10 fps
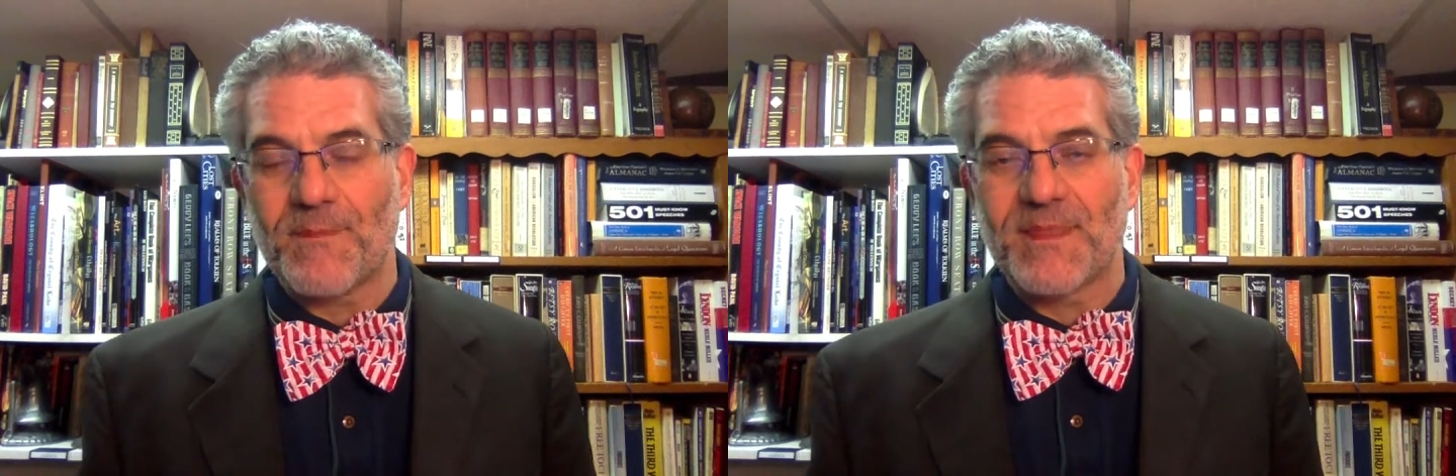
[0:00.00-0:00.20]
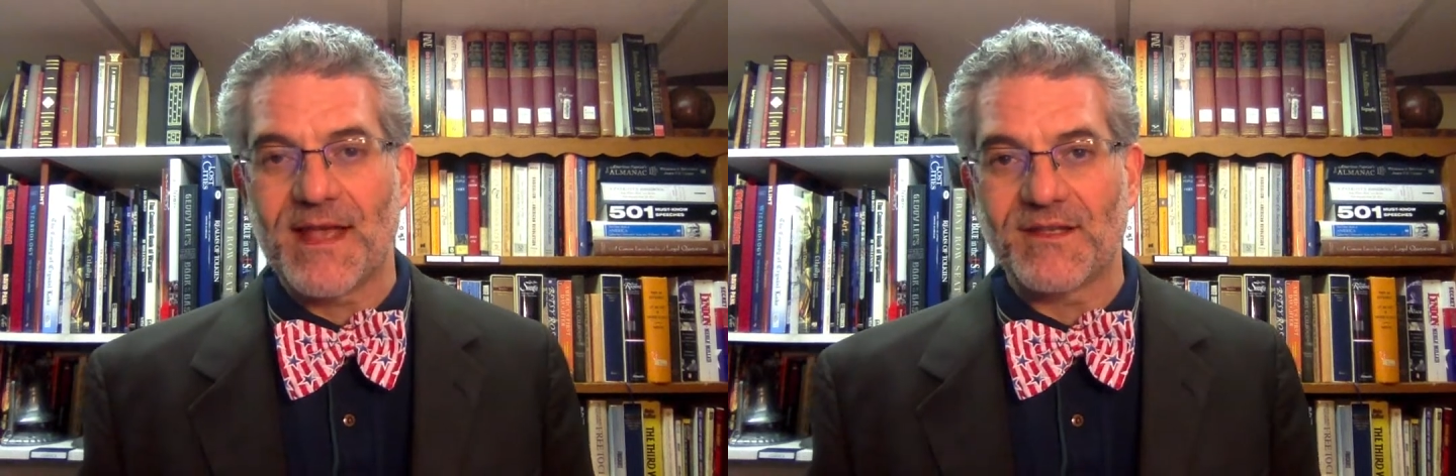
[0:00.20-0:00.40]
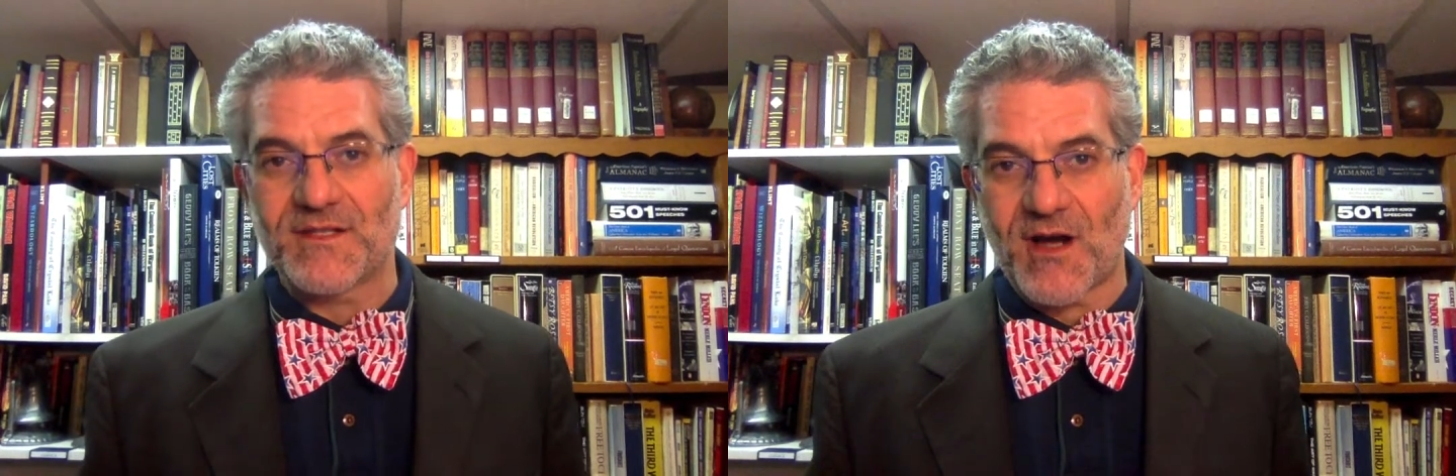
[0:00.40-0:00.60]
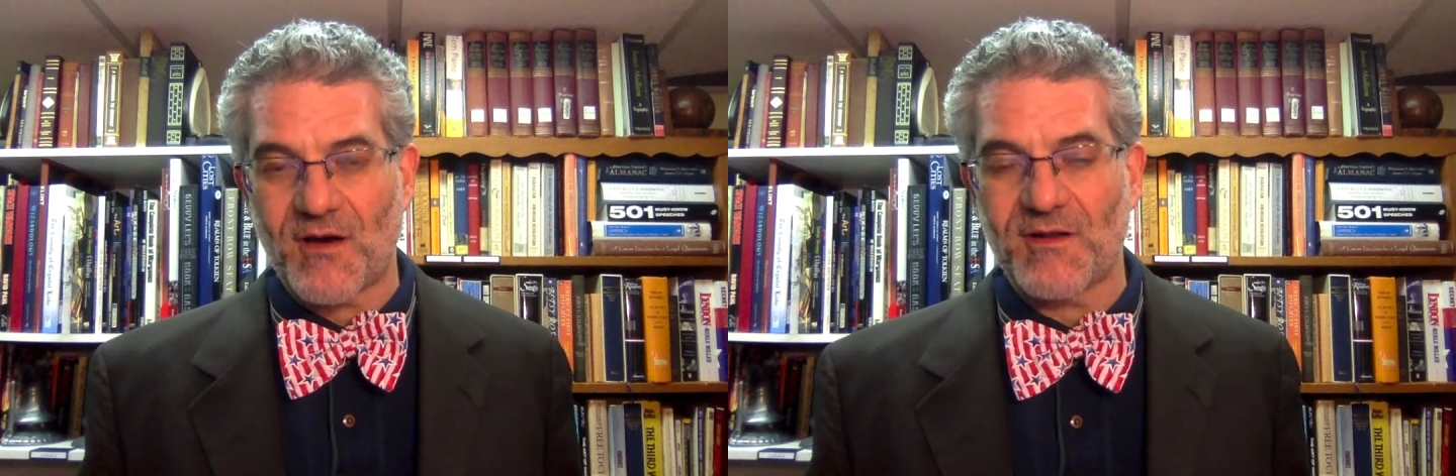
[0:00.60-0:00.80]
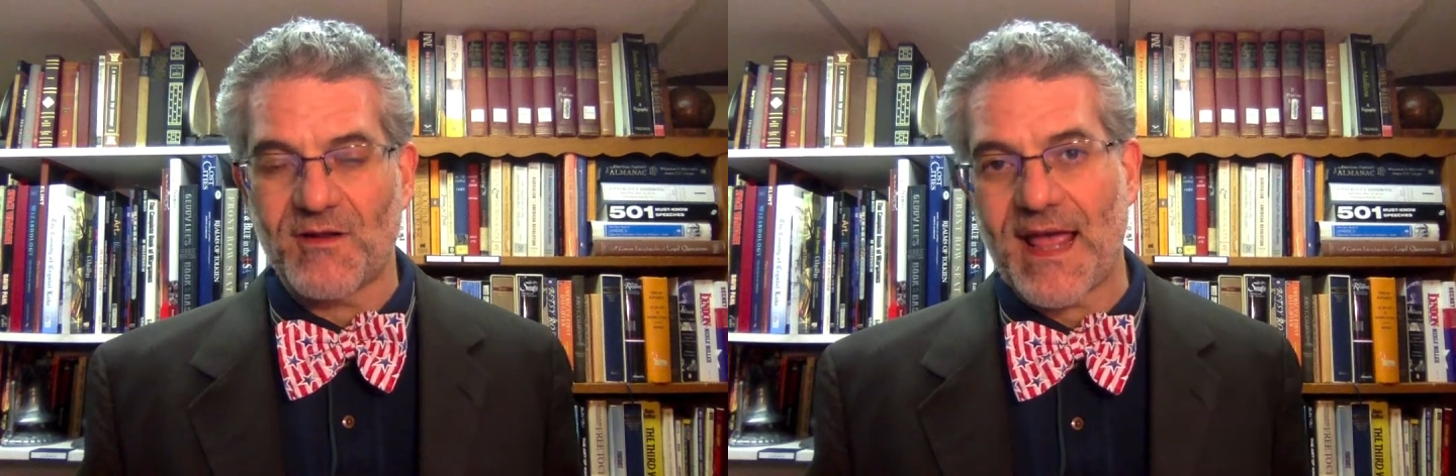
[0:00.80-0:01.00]
that had
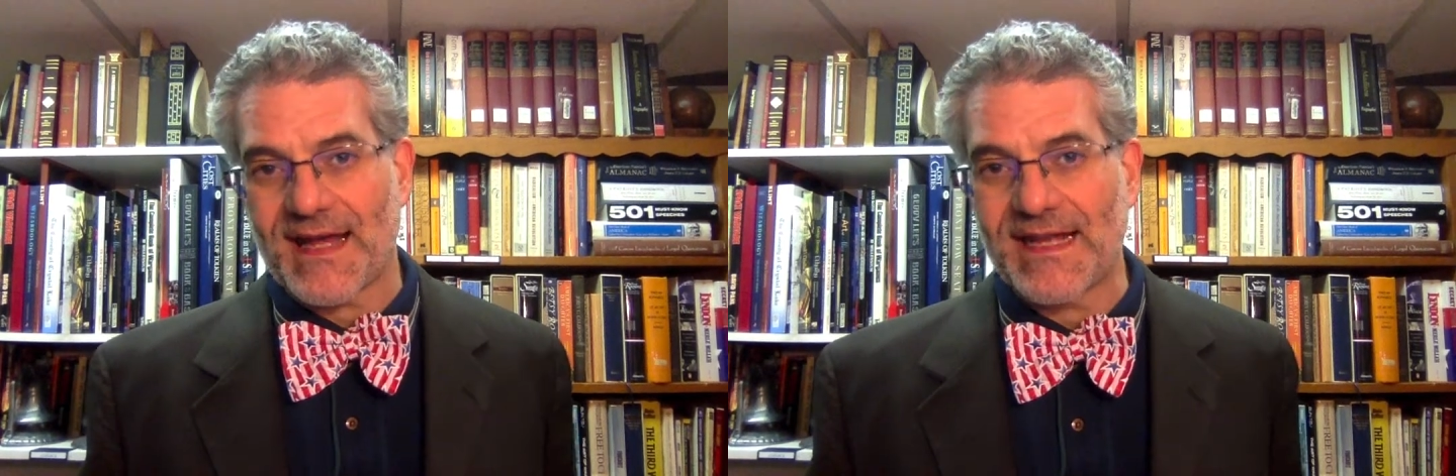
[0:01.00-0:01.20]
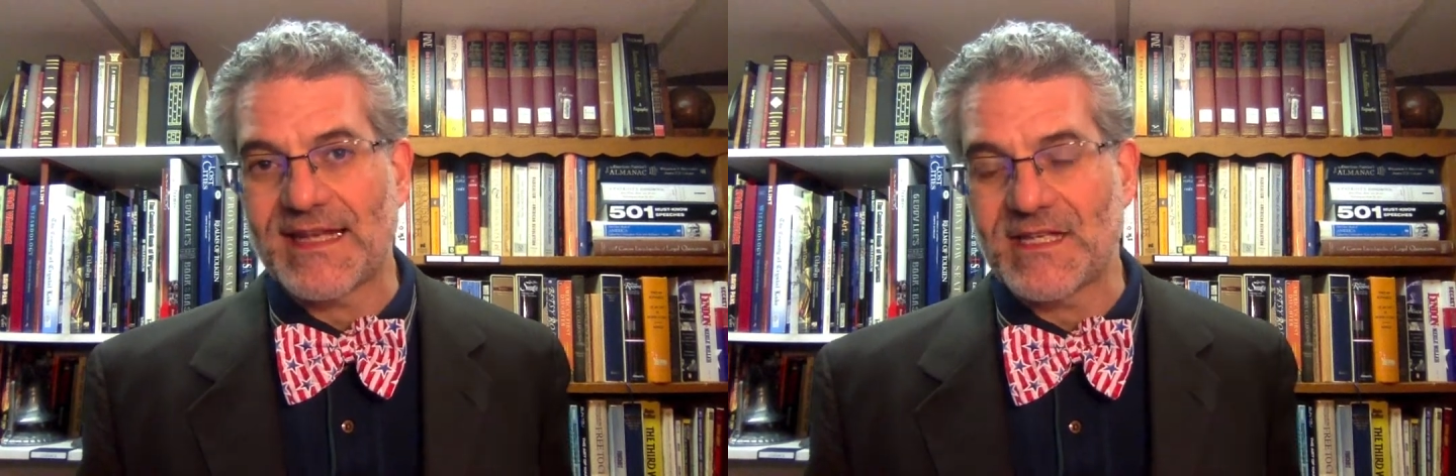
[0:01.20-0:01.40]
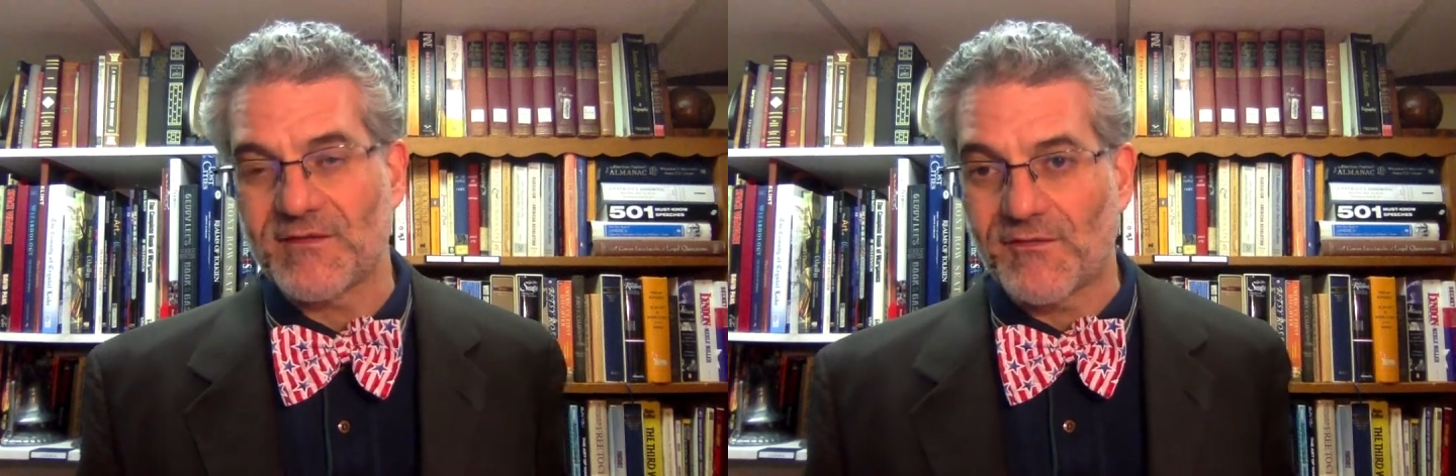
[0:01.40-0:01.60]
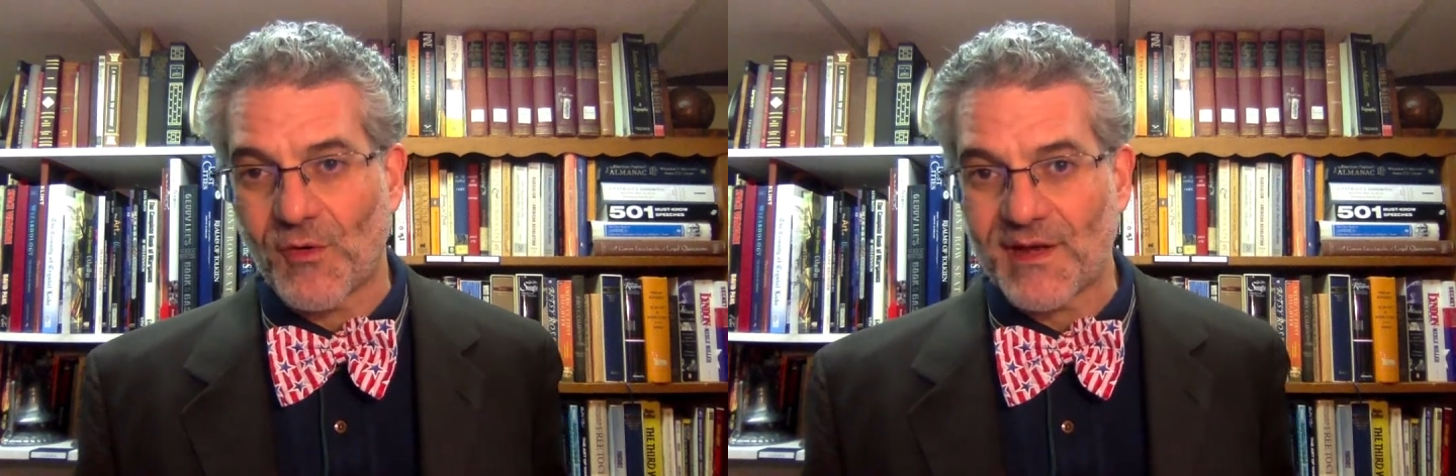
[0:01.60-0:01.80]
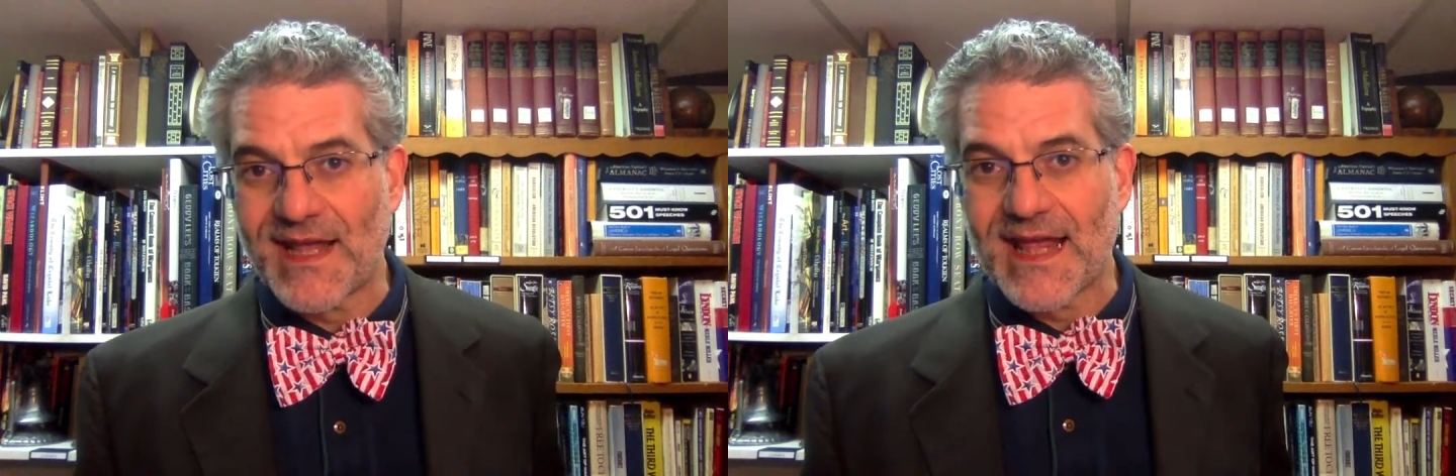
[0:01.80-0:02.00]
started back in
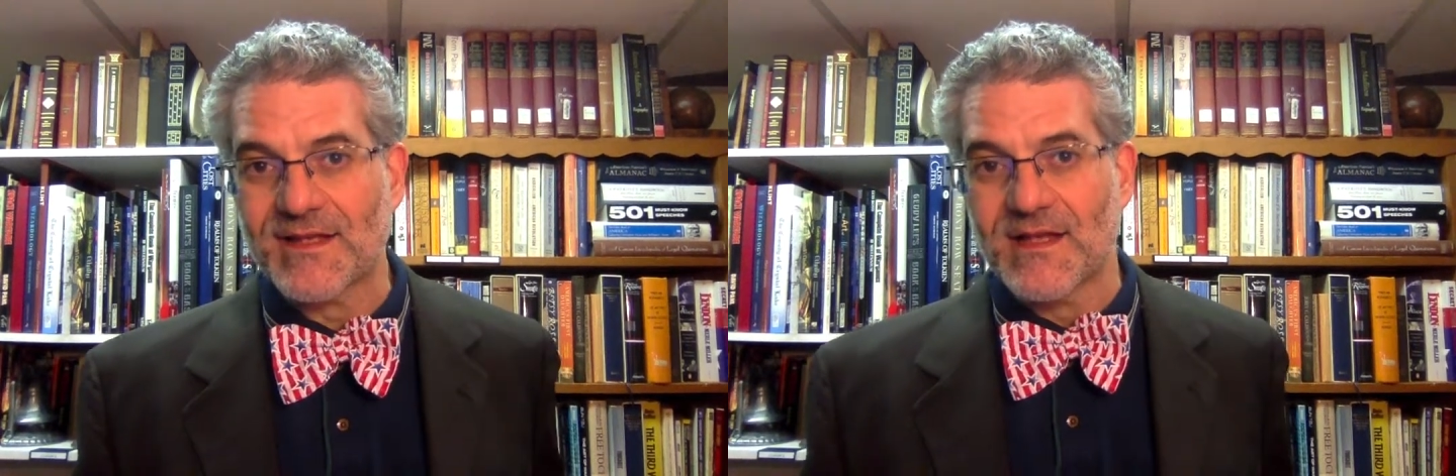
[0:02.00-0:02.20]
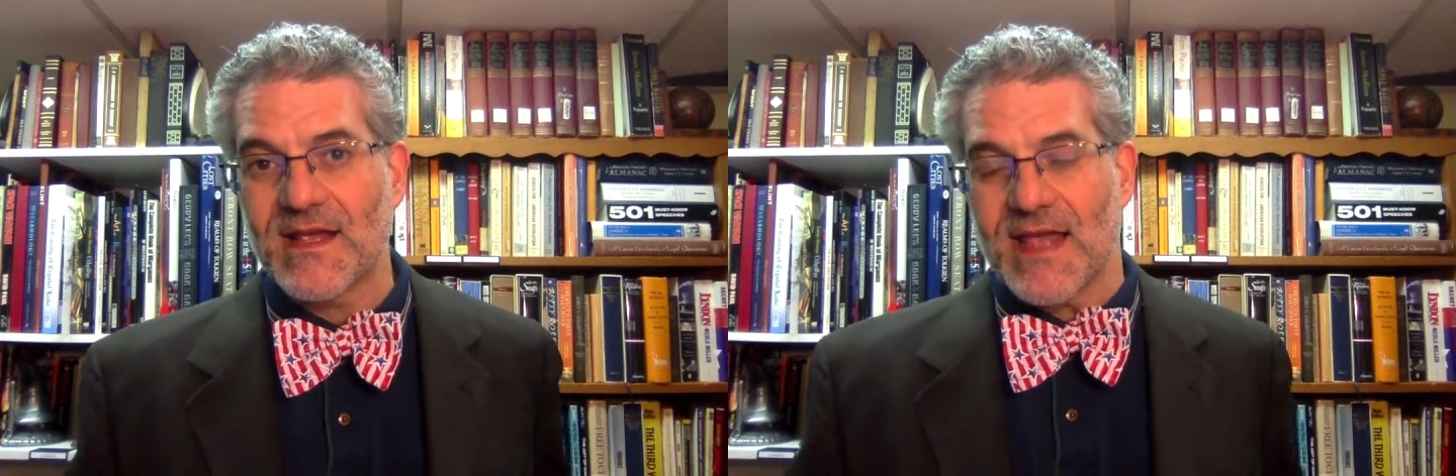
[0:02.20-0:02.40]
1848,